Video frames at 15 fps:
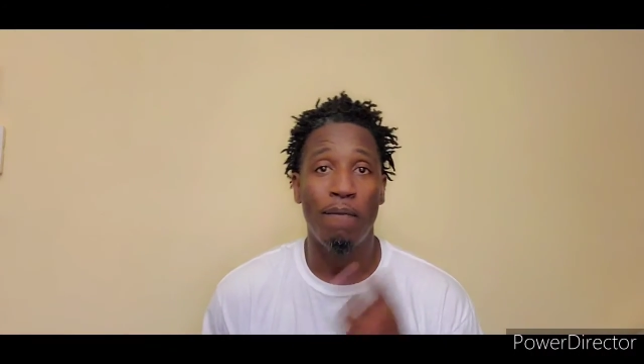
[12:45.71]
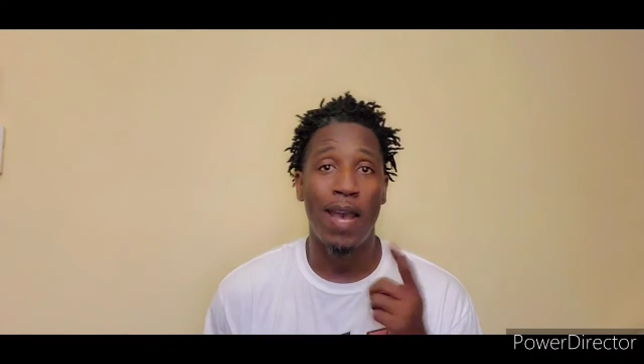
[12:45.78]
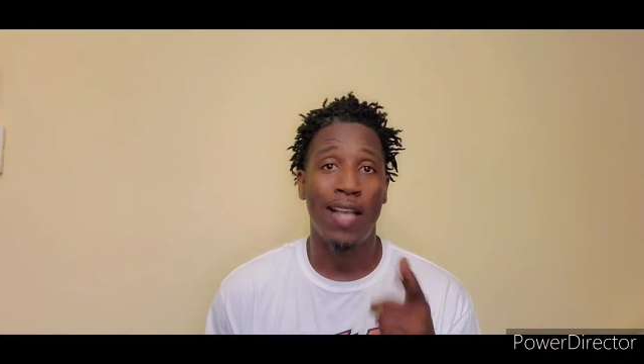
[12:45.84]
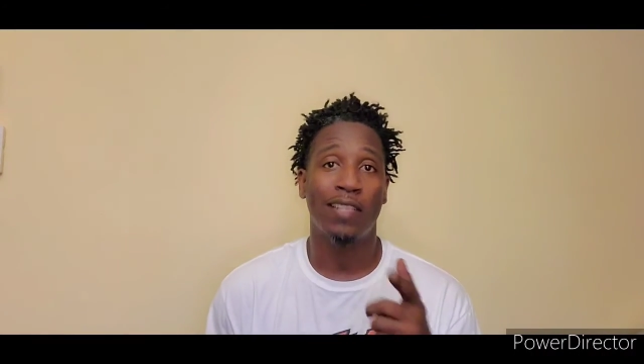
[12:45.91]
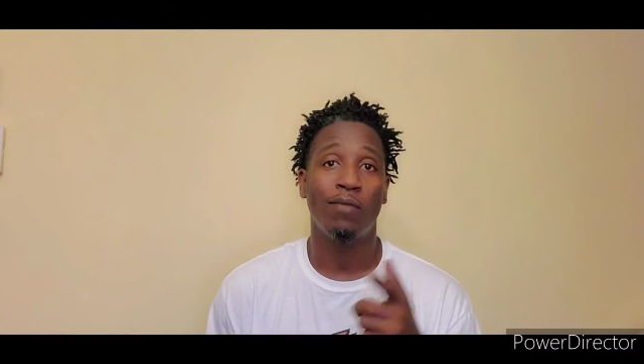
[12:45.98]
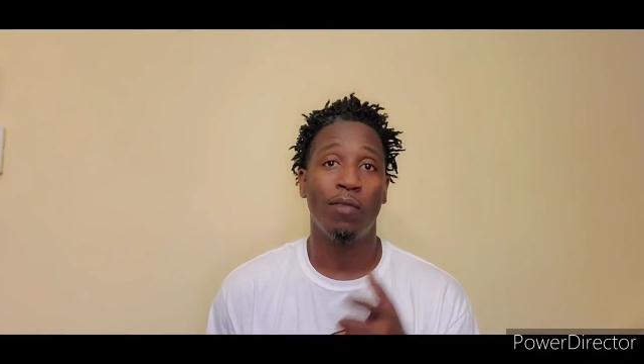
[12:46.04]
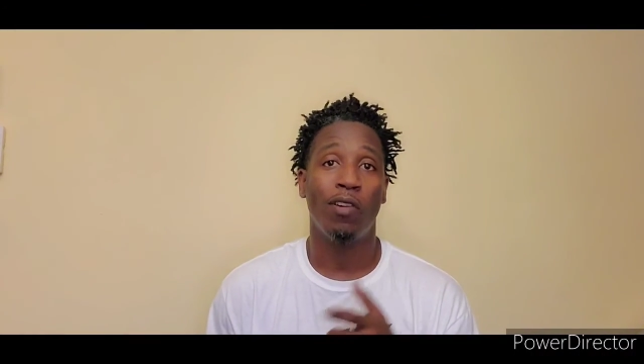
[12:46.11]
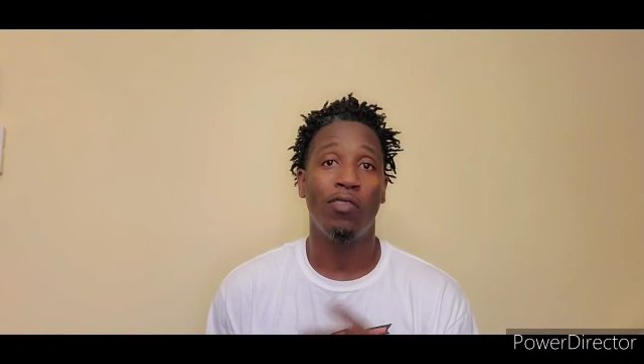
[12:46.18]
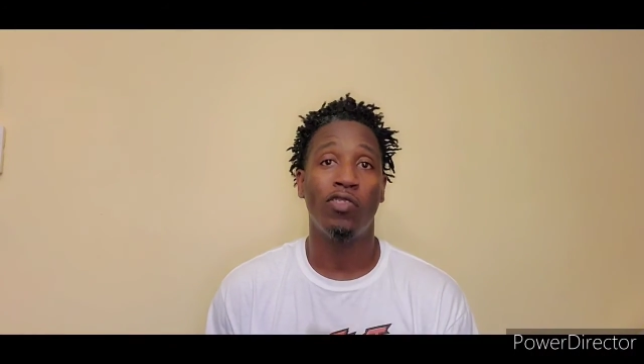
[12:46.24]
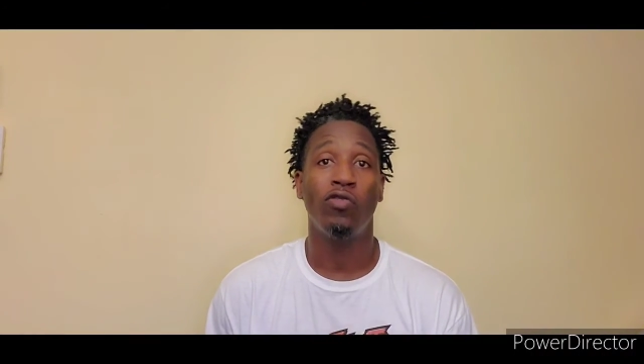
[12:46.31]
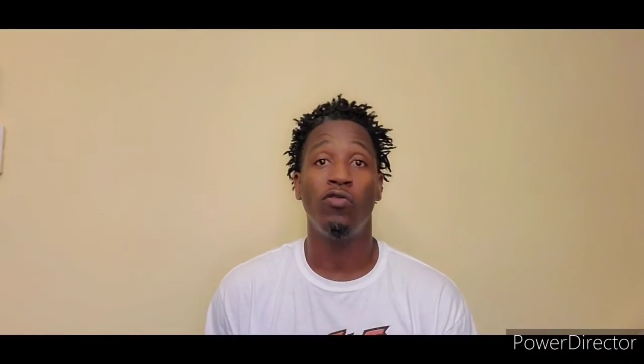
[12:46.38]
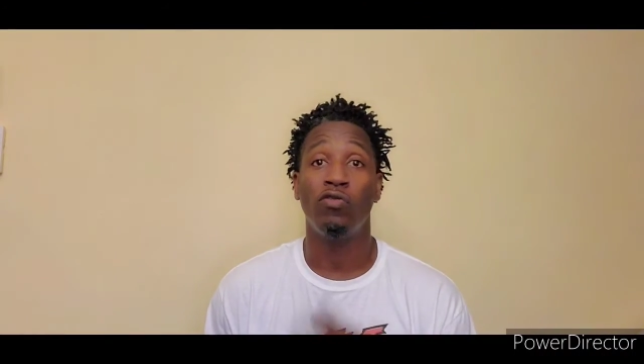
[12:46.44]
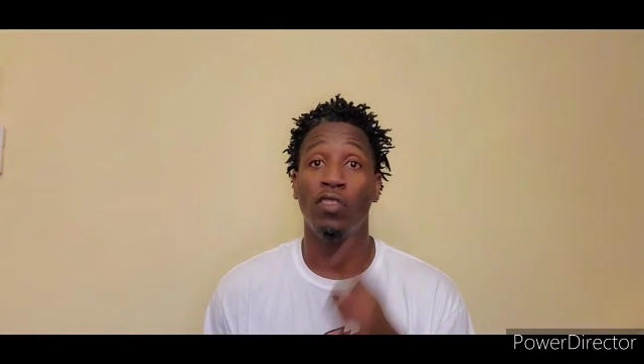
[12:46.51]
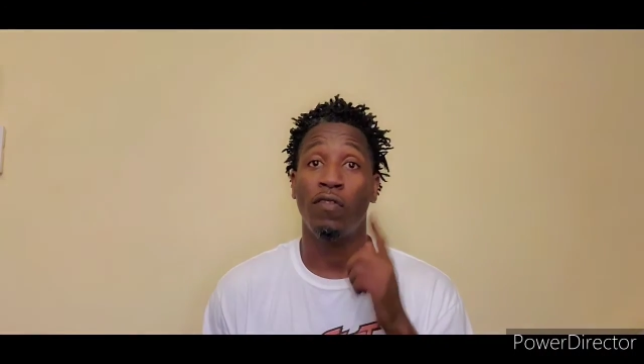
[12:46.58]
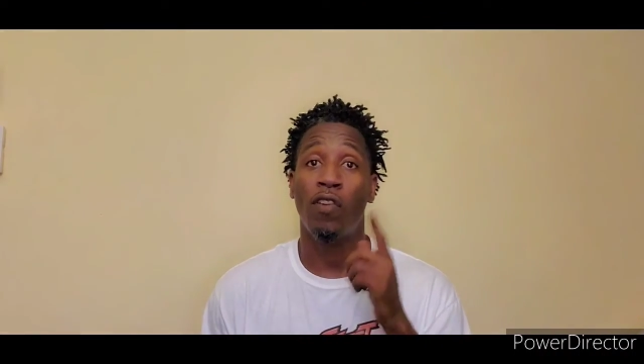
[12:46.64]
basketball
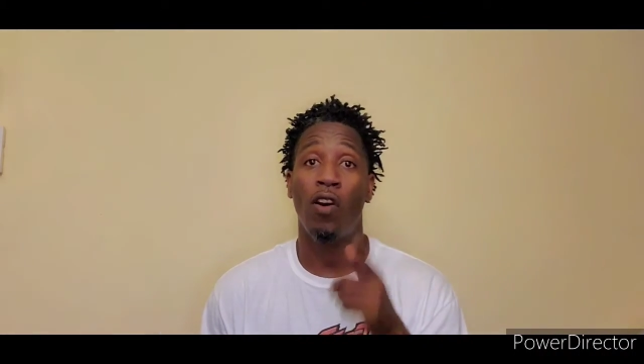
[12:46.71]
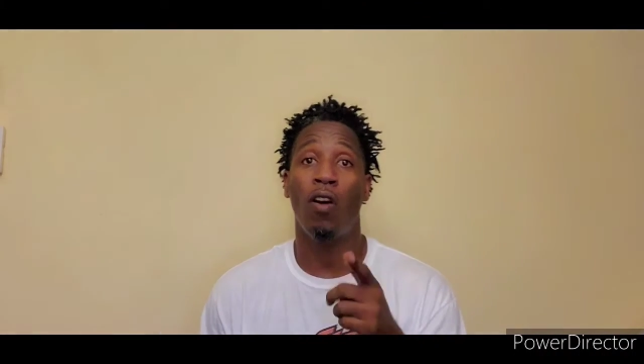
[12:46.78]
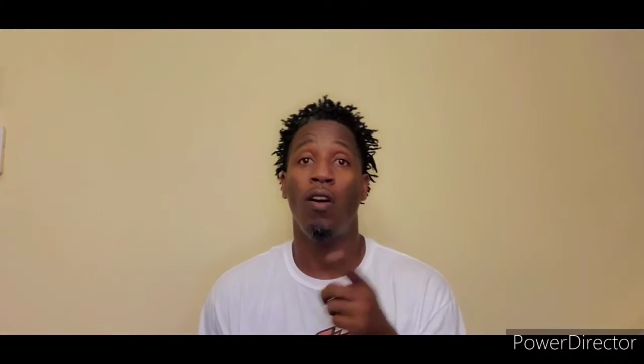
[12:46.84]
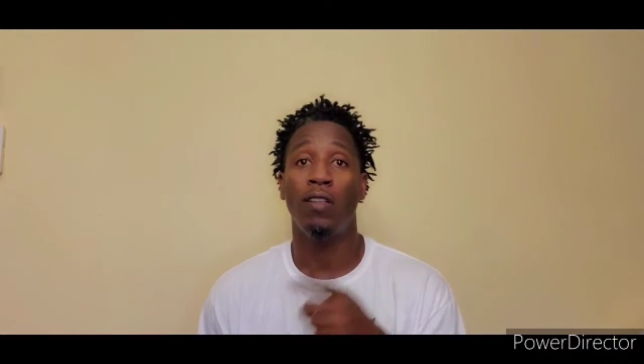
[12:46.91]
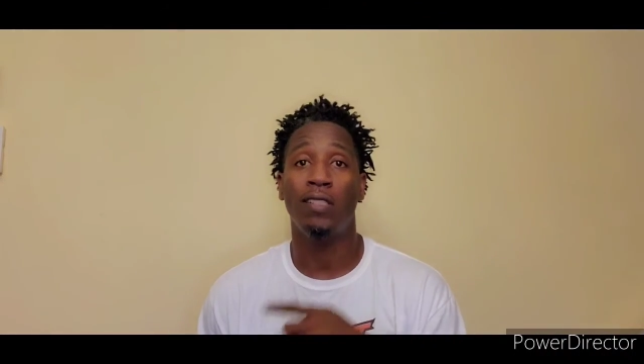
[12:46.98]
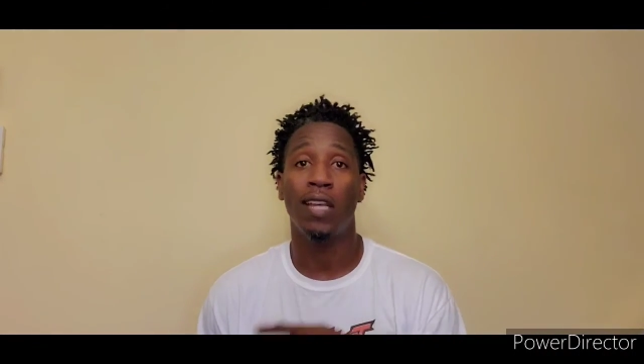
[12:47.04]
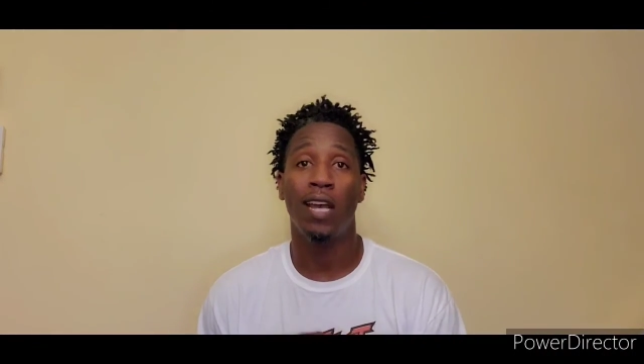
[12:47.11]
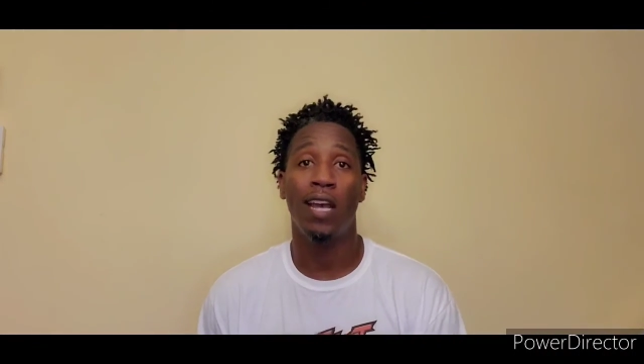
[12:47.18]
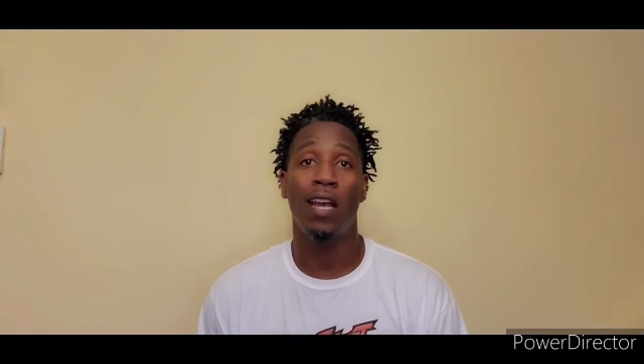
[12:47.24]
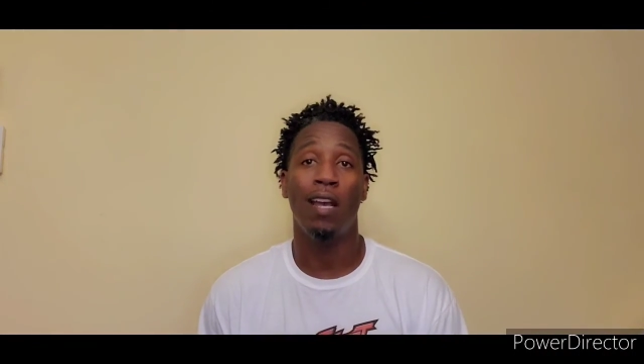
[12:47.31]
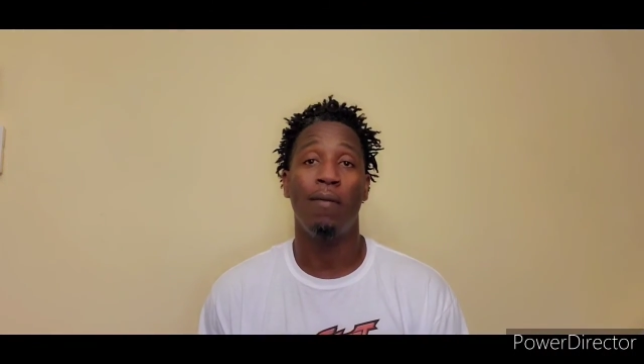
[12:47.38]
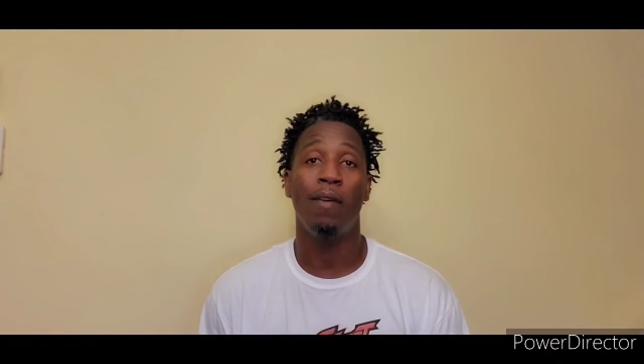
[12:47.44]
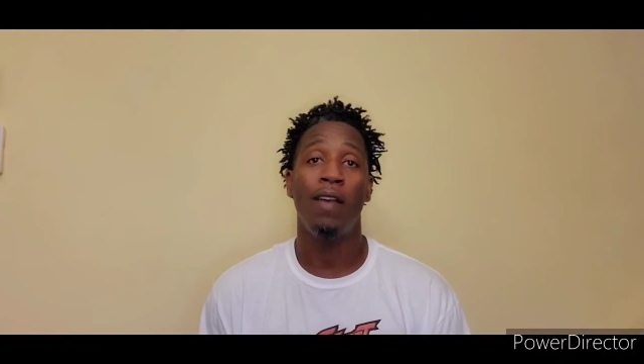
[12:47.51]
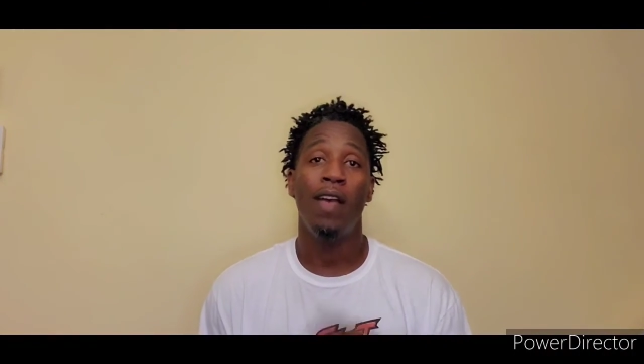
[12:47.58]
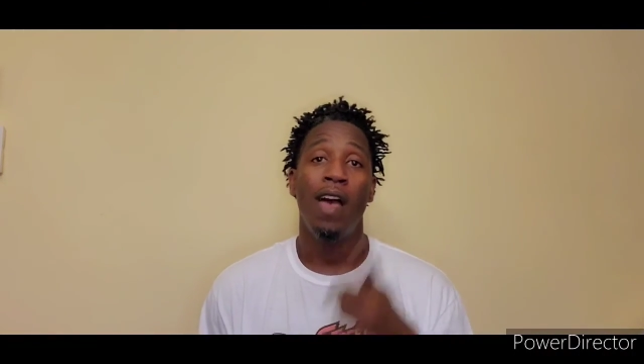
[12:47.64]
shoes of all time.